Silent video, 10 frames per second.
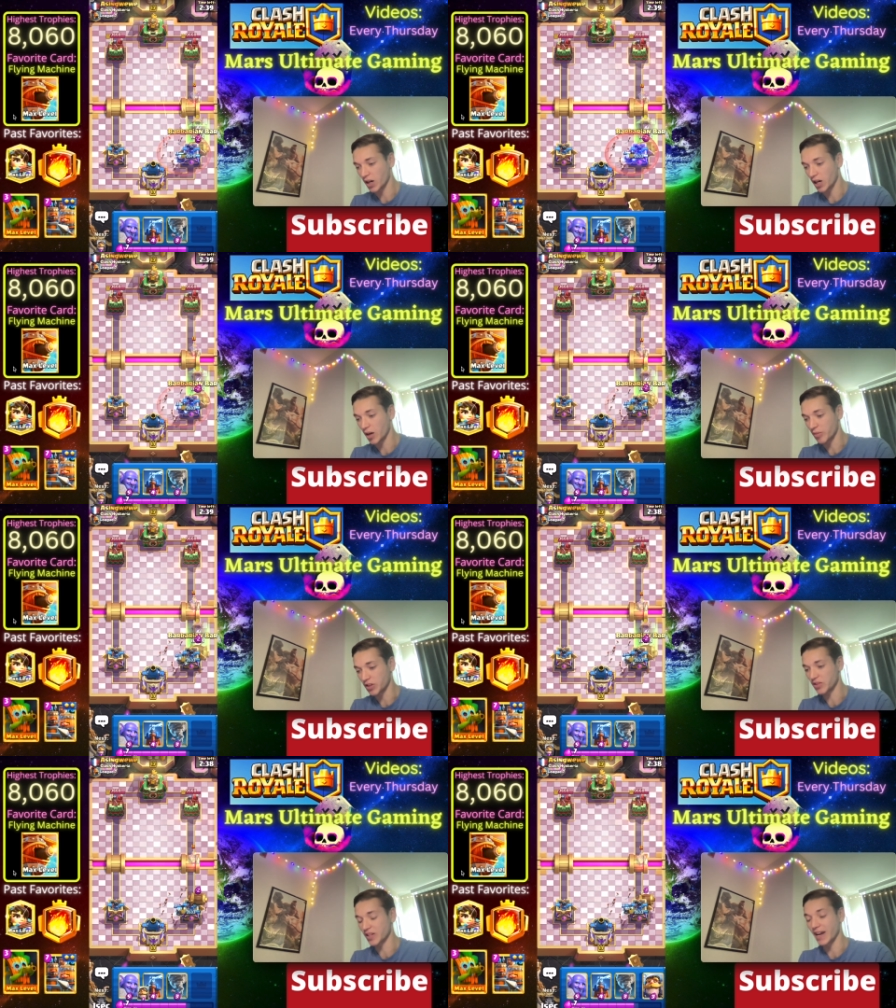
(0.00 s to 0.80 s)
Um,
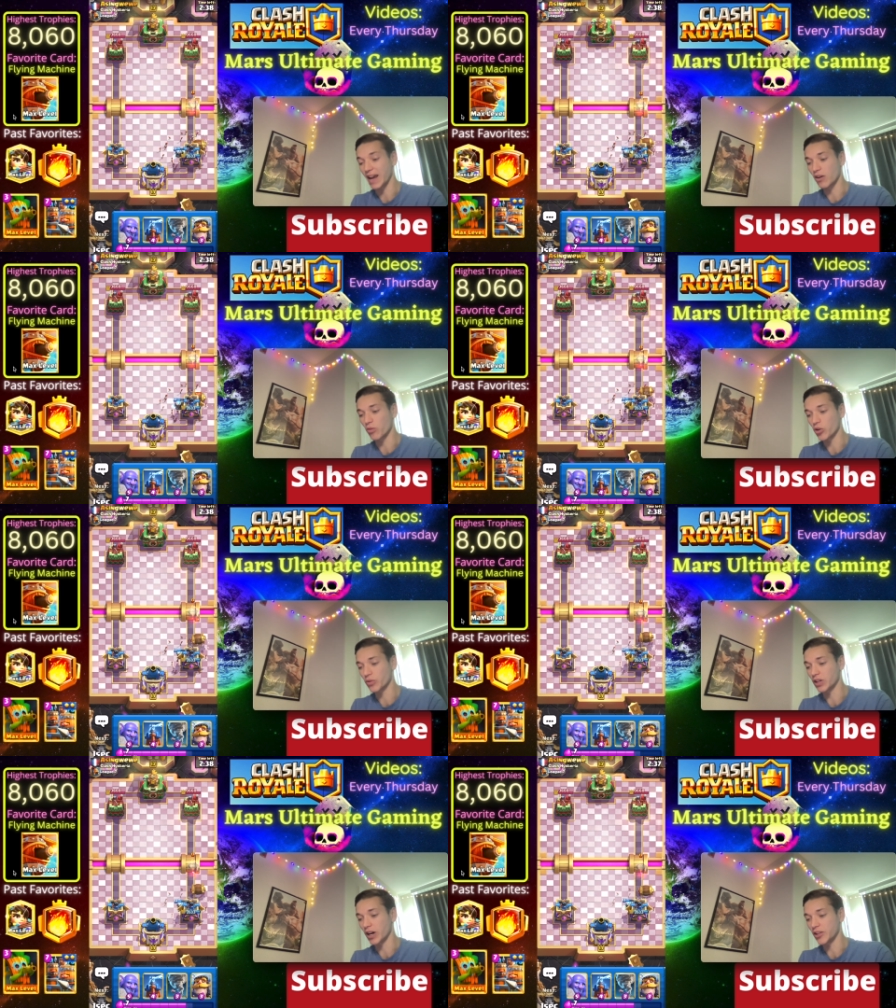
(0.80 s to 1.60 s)
he's going to arrow
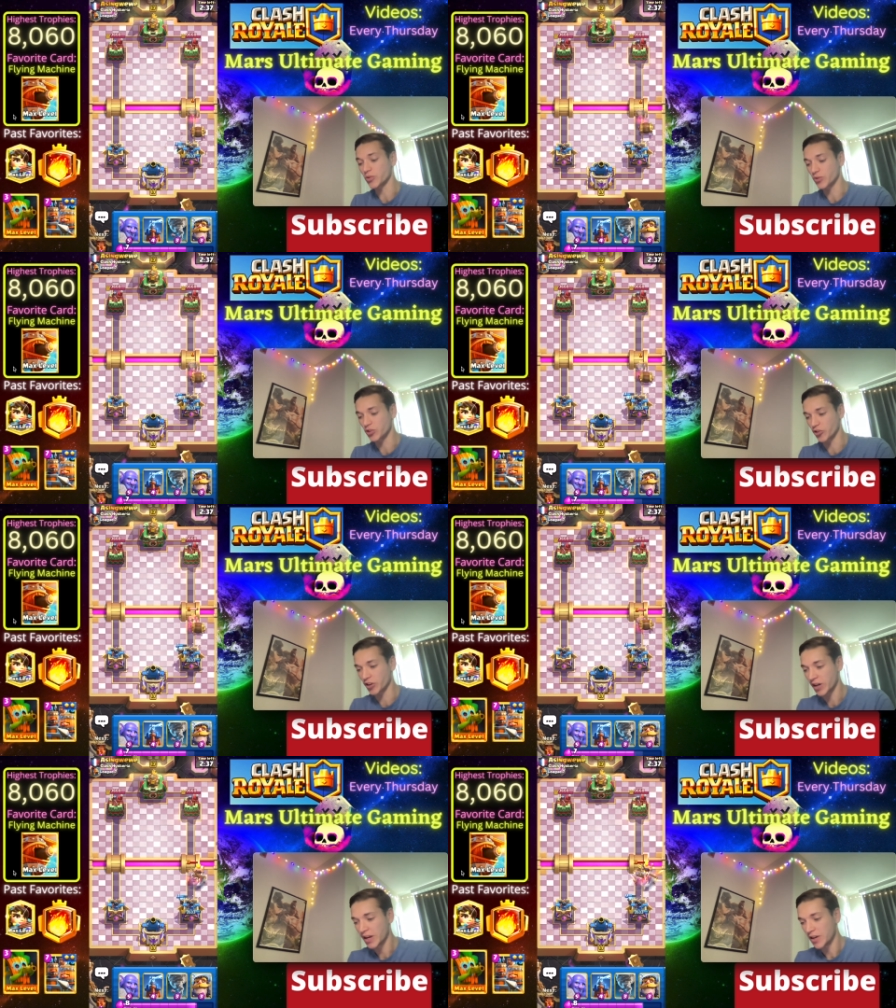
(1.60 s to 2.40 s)
the Ice Wizard,